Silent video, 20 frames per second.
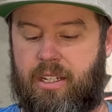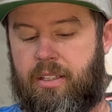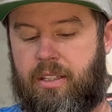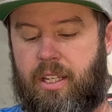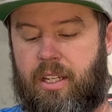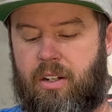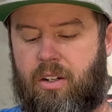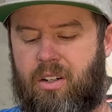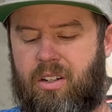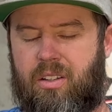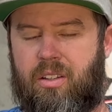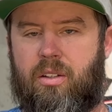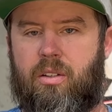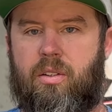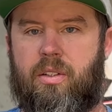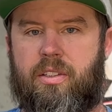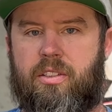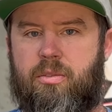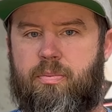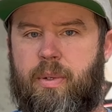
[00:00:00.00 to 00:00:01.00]
They are a
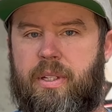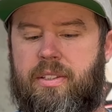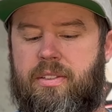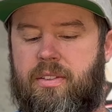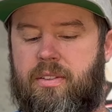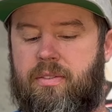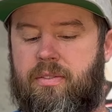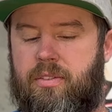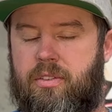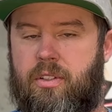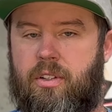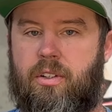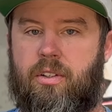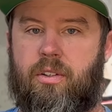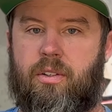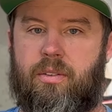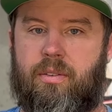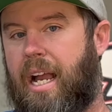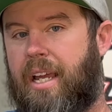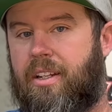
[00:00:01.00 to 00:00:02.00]
little expensive,
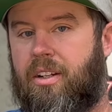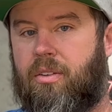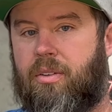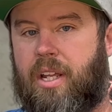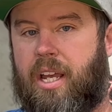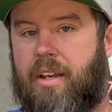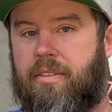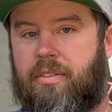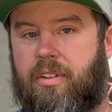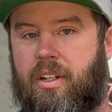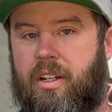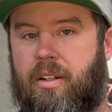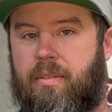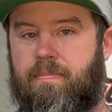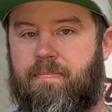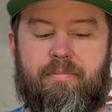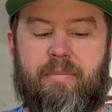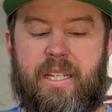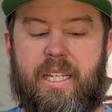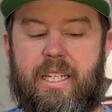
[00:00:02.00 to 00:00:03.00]
so I don't have
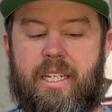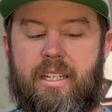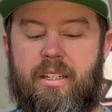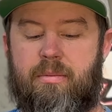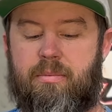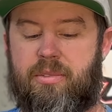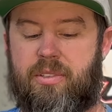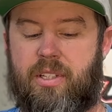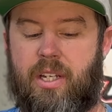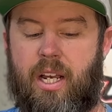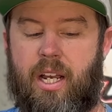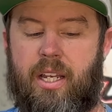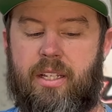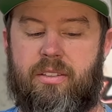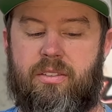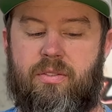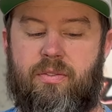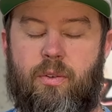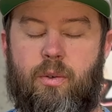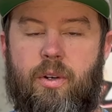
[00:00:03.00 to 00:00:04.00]
a
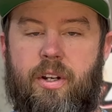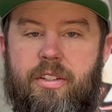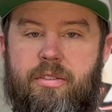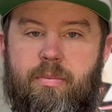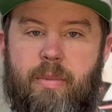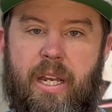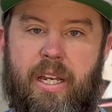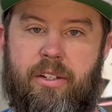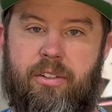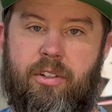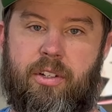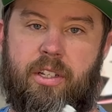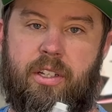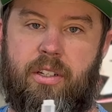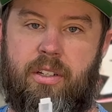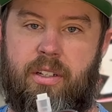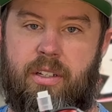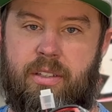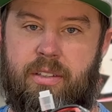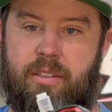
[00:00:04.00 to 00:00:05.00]
medium-sized 4S
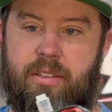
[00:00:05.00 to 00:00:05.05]
battery,